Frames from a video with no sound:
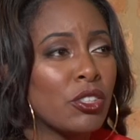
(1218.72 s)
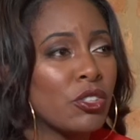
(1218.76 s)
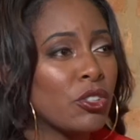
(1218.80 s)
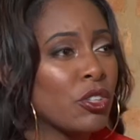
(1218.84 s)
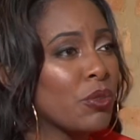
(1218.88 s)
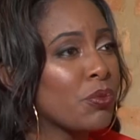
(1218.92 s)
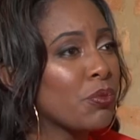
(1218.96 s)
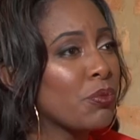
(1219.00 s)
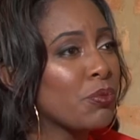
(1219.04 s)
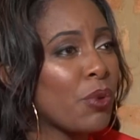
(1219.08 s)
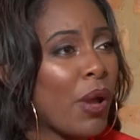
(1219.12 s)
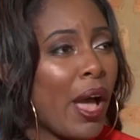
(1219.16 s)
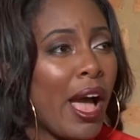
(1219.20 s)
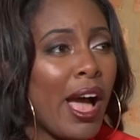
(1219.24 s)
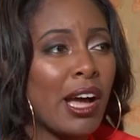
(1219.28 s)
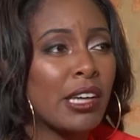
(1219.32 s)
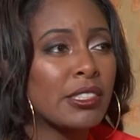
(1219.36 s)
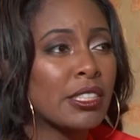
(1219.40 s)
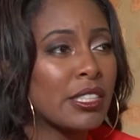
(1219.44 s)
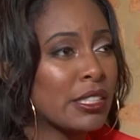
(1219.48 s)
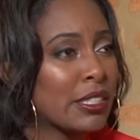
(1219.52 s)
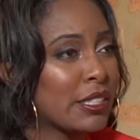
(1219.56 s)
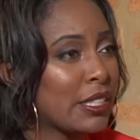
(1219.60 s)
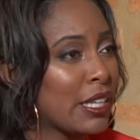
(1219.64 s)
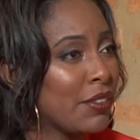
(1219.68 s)
the
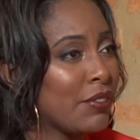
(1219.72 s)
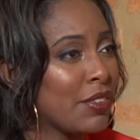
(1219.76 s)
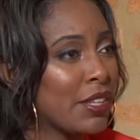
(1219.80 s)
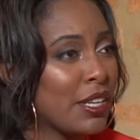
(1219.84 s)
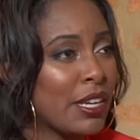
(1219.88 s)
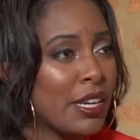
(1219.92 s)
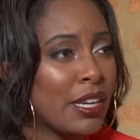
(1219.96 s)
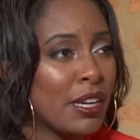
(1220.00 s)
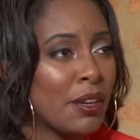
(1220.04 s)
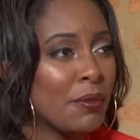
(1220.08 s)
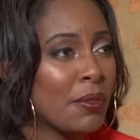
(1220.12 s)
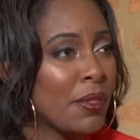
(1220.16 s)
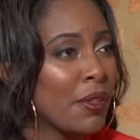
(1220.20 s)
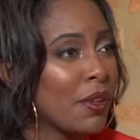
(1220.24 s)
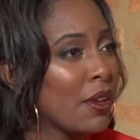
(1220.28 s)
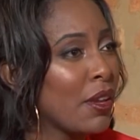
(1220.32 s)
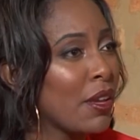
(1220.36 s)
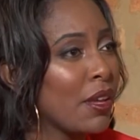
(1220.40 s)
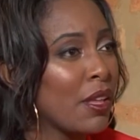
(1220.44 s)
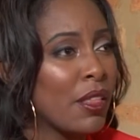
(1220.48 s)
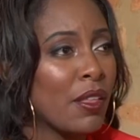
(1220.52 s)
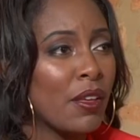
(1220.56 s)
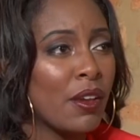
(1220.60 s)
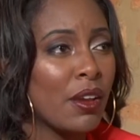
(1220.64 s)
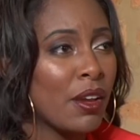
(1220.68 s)
positivity of
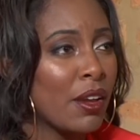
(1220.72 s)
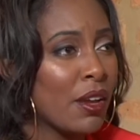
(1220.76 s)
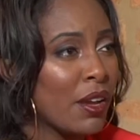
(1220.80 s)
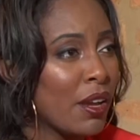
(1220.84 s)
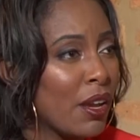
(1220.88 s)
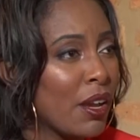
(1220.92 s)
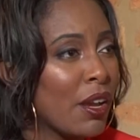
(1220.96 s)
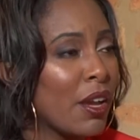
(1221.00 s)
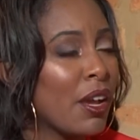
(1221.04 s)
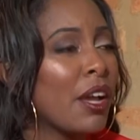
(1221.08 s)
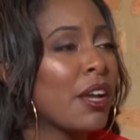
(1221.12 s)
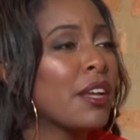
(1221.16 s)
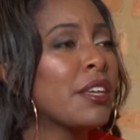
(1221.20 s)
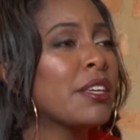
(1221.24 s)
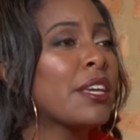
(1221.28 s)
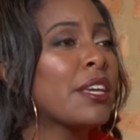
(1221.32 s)
what we can offer,